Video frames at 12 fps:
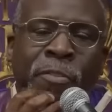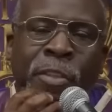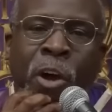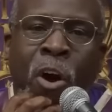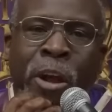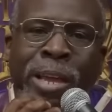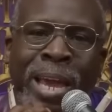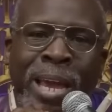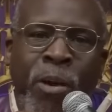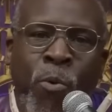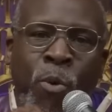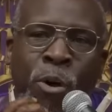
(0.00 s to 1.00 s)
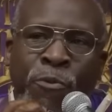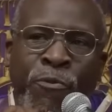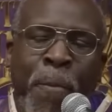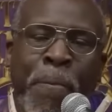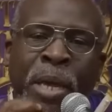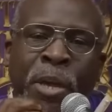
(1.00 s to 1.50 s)
the archaic
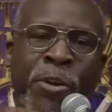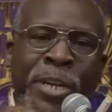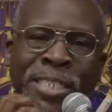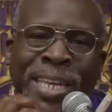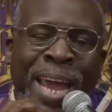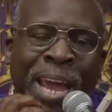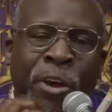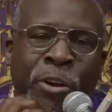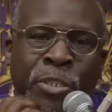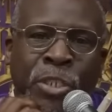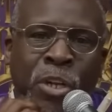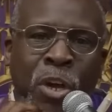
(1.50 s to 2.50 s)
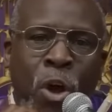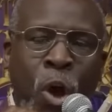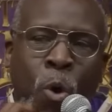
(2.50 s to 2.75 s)
word for beard, his hairs